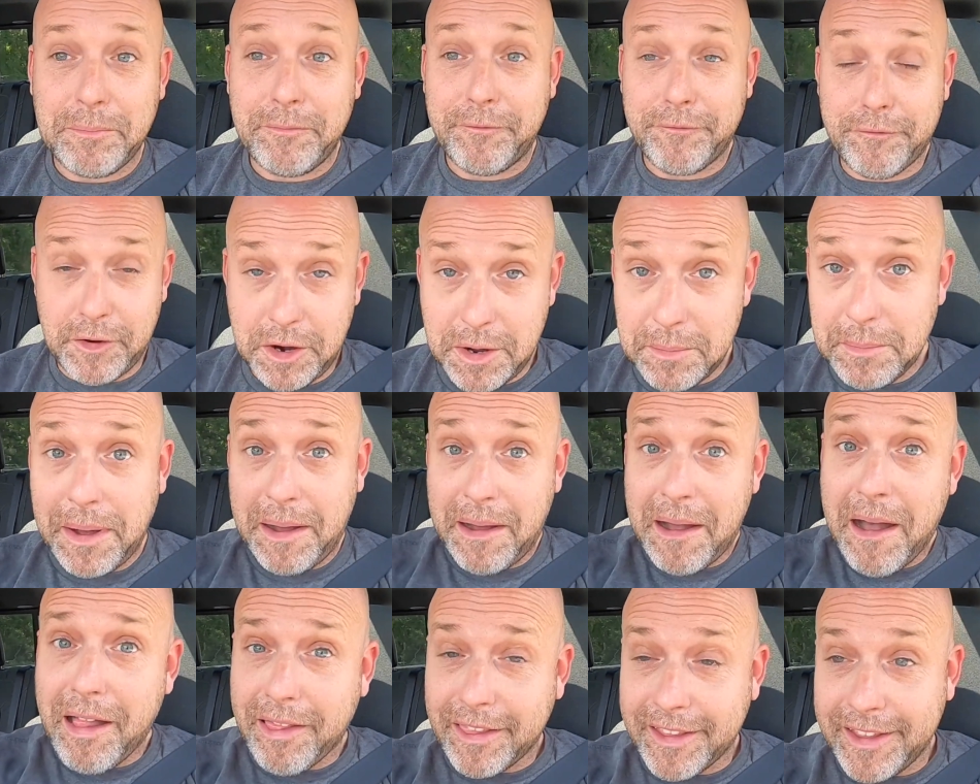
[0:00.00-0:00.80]
from
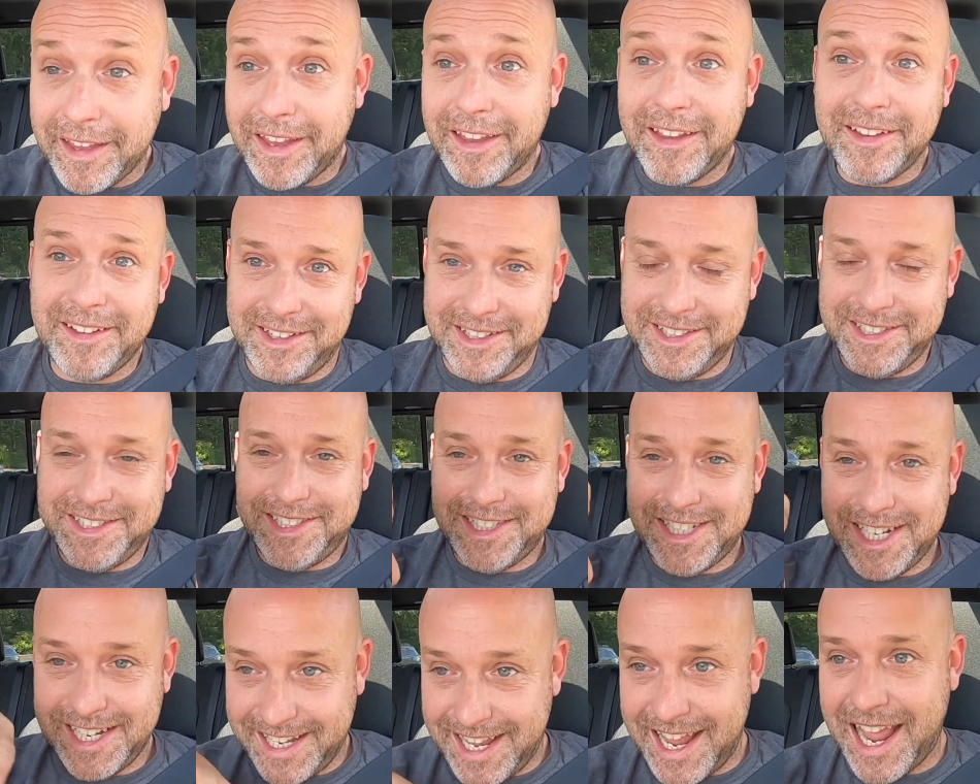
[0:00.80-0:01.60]
Holly
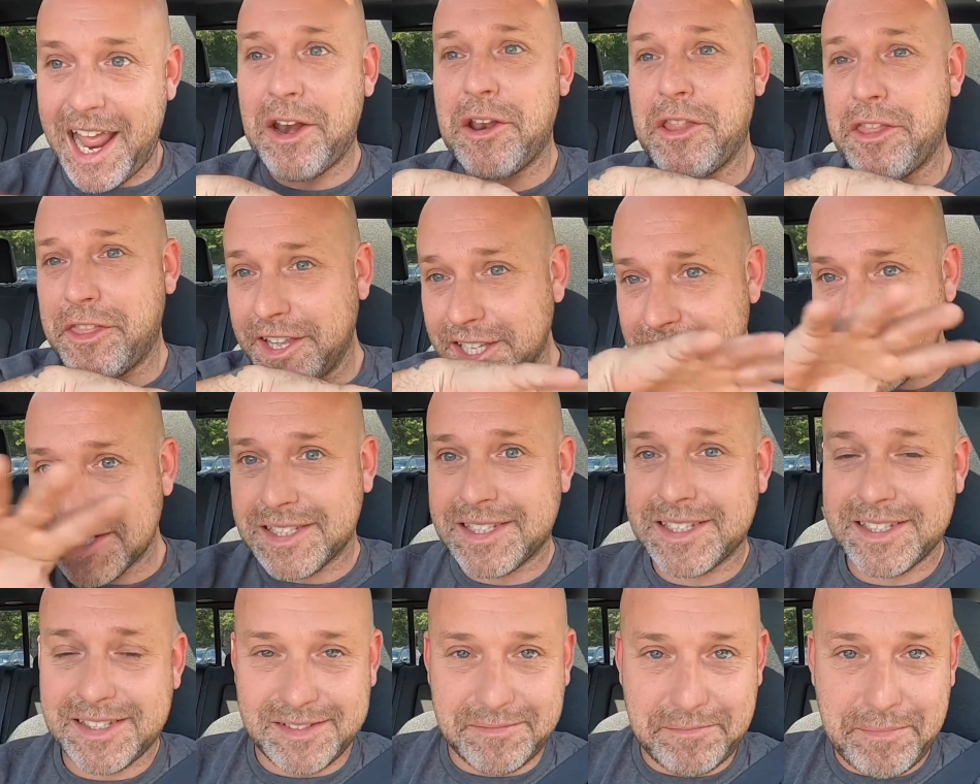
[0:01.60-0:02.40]
to get
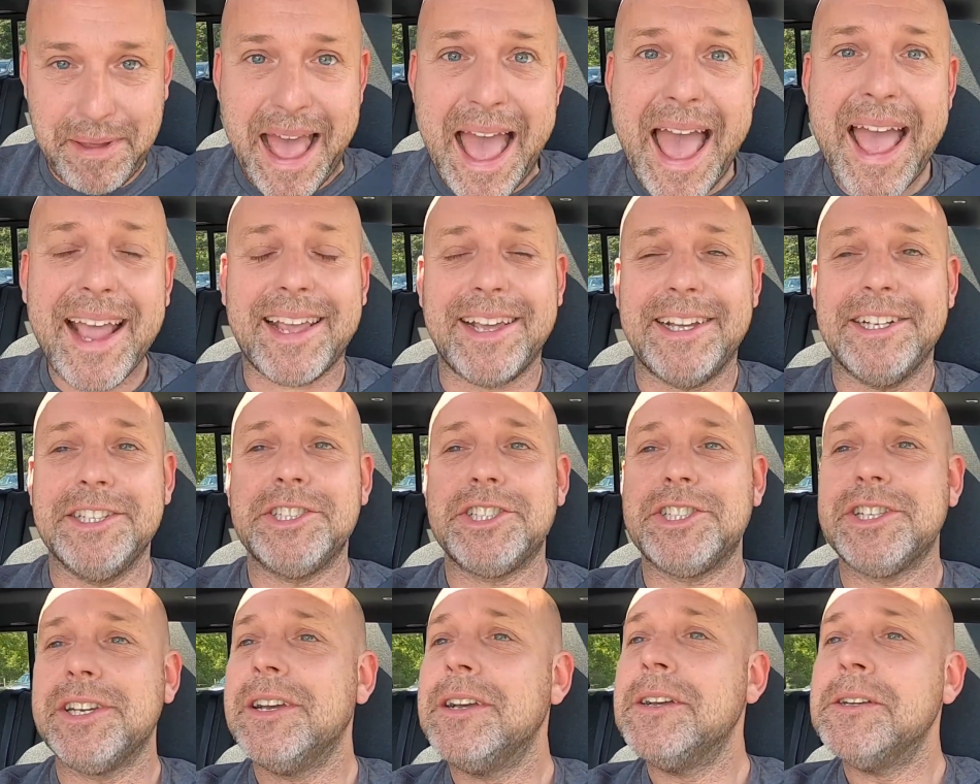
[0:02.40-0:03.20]
this
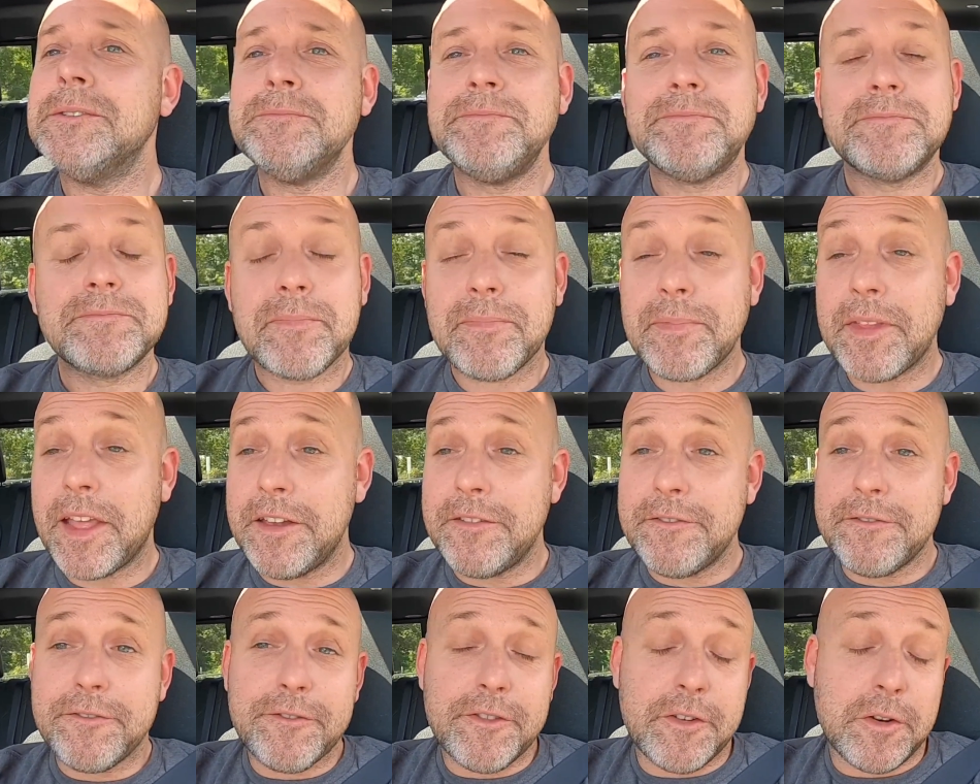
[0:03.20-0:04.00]
package,
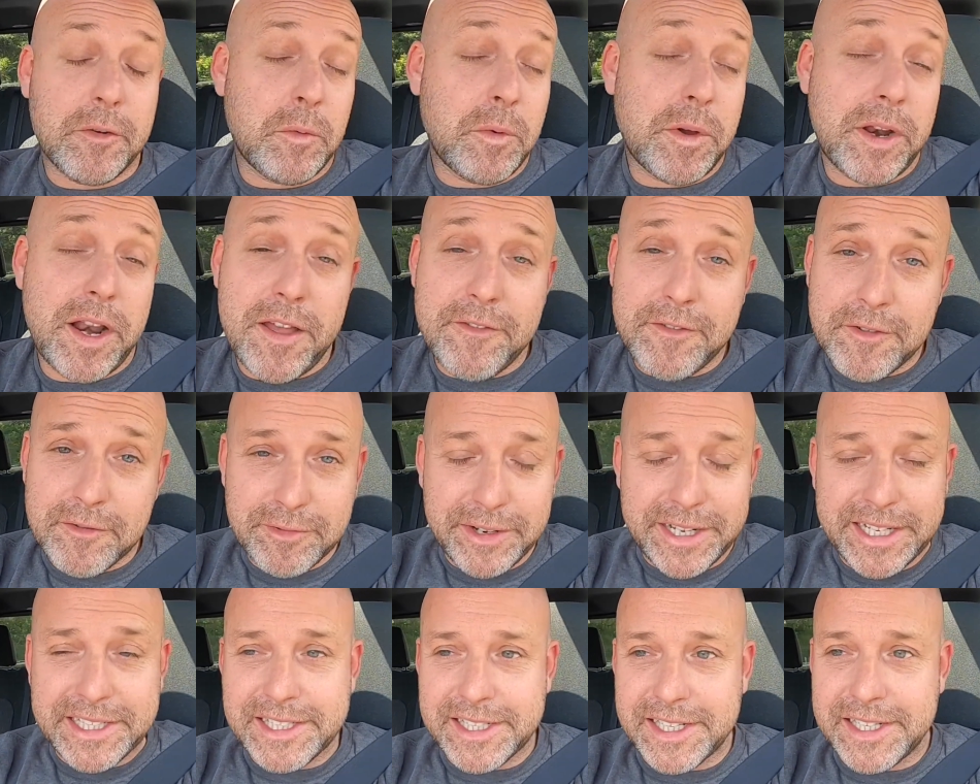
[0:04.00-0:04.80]
and for whatever
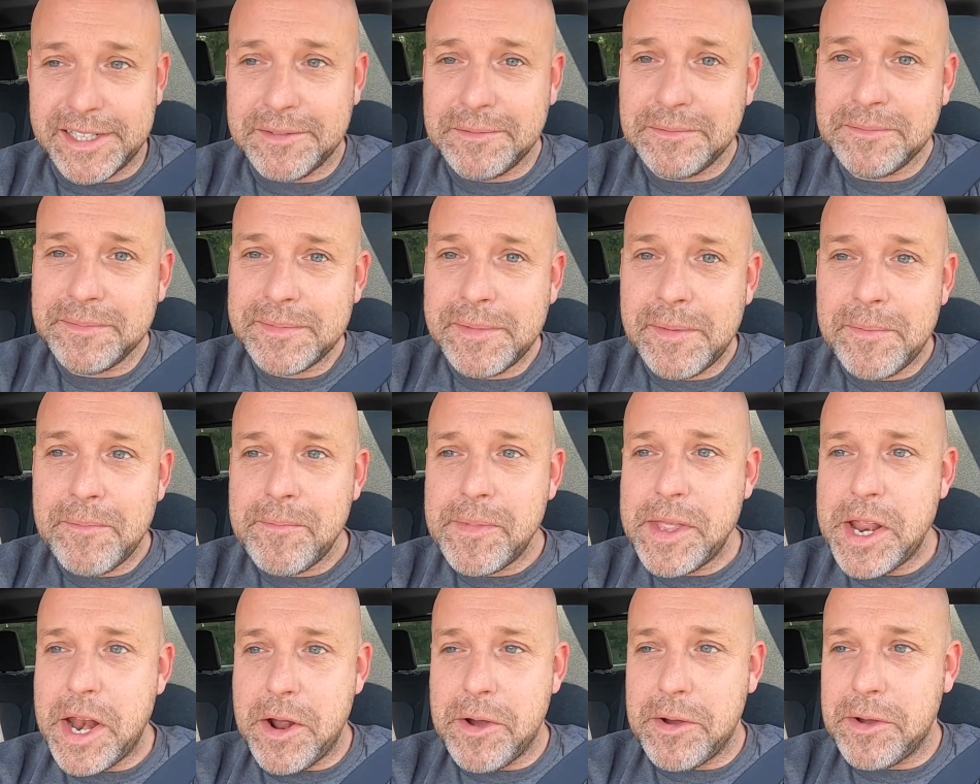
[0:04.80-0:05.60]
reason,
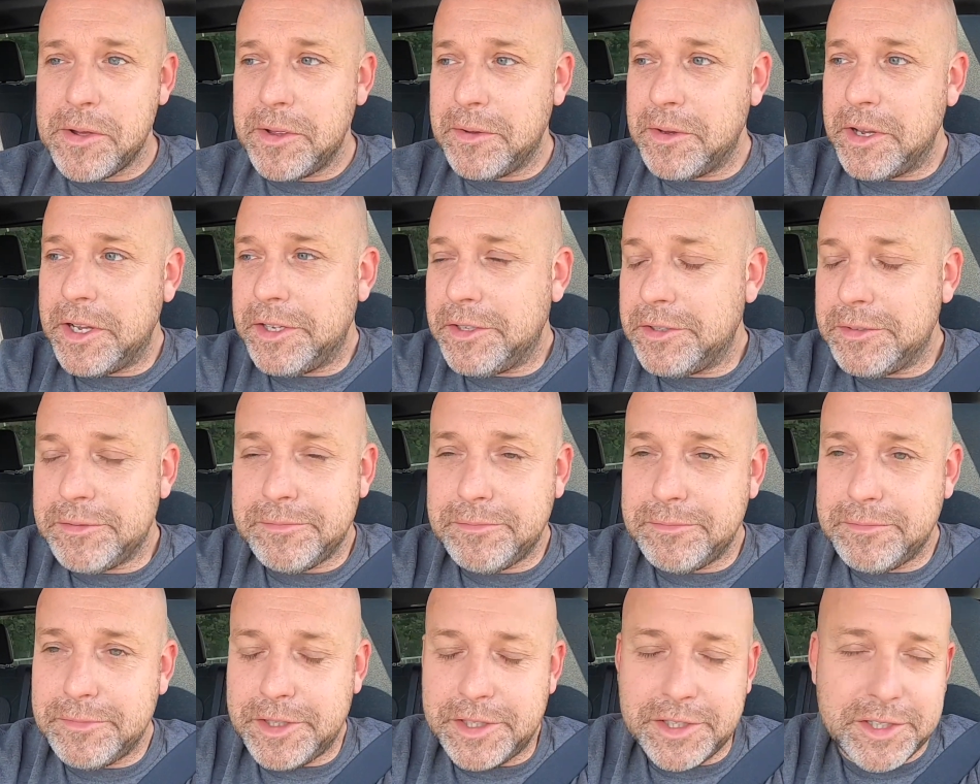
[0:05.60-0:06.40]
you know, it
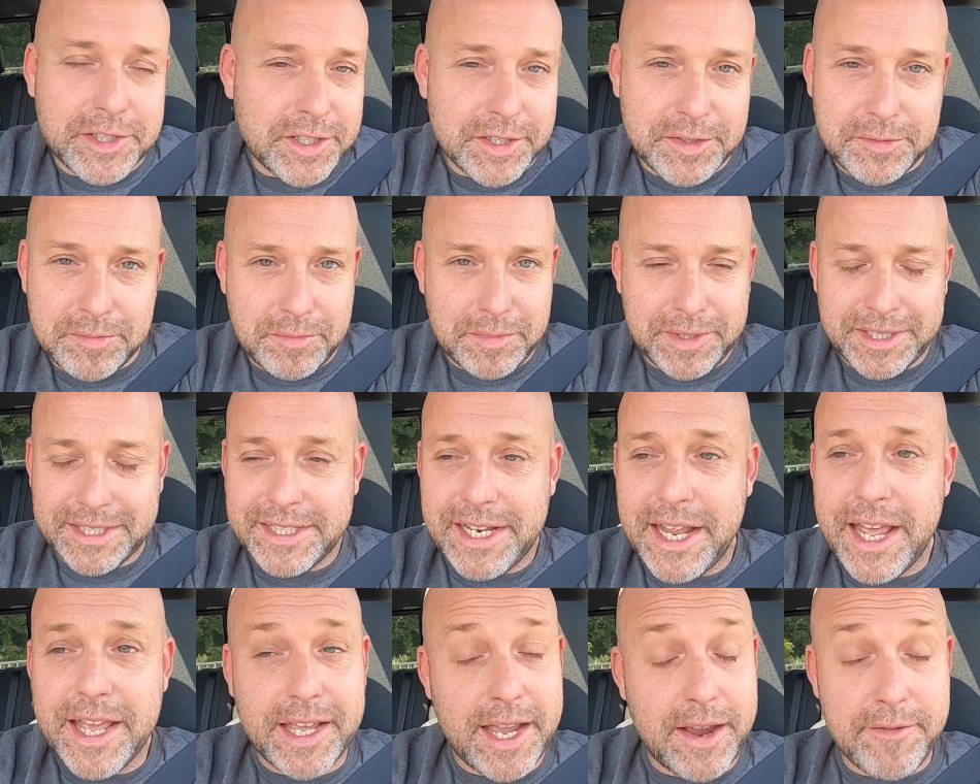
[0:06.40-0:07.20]
just is a
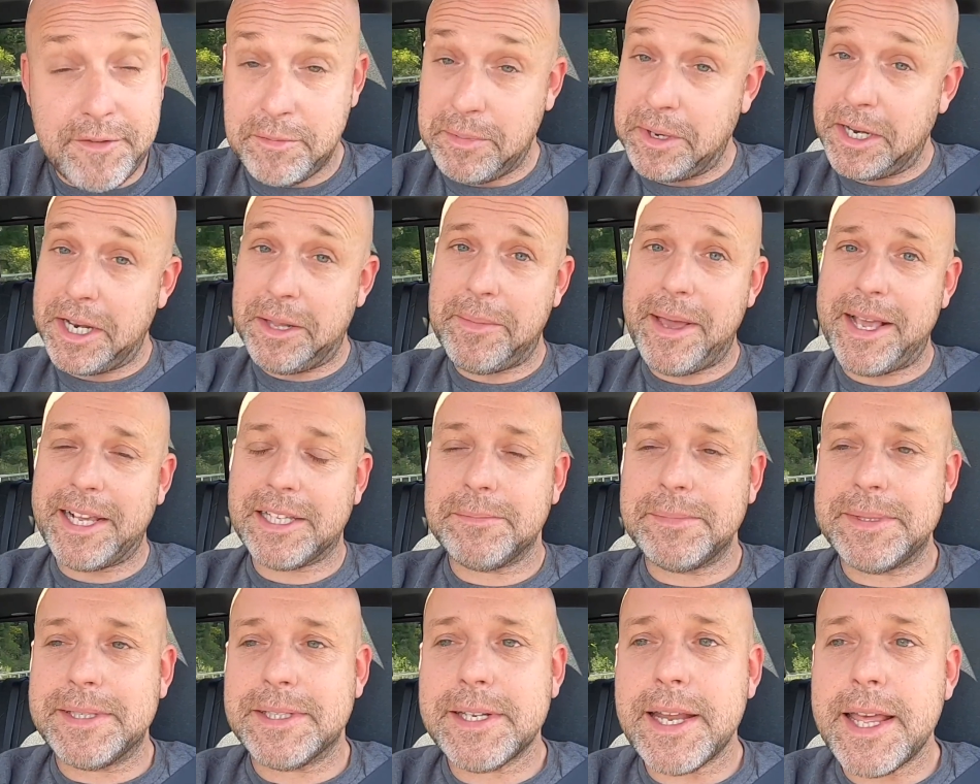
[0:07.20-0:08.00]
mistake. Everybody makes
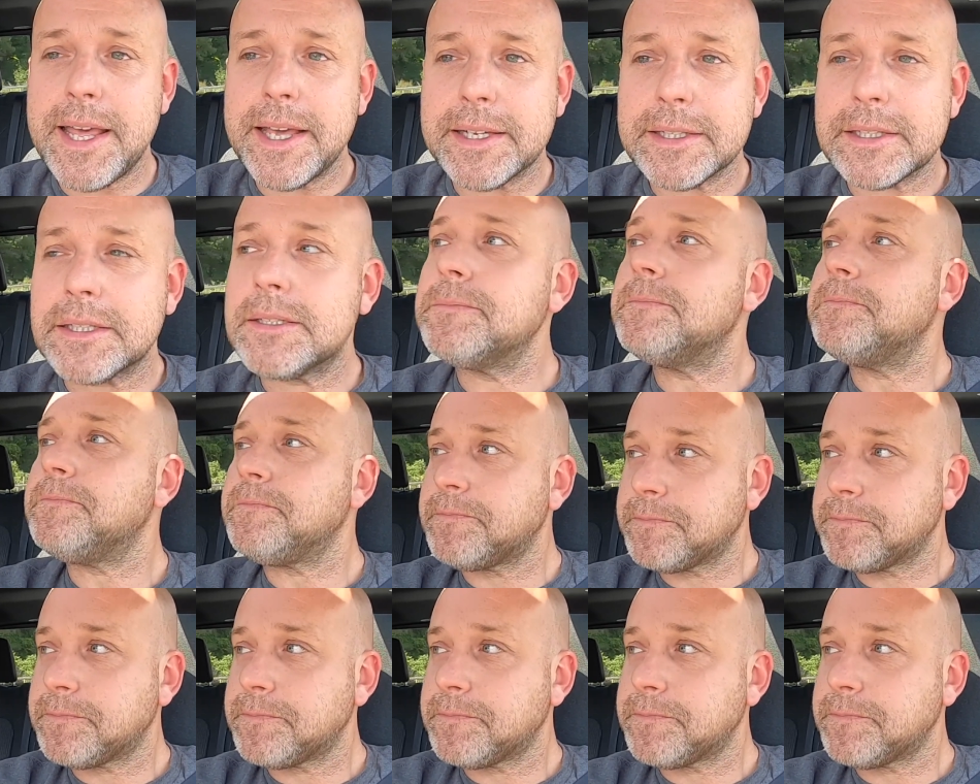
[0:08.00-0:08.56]
mistakes.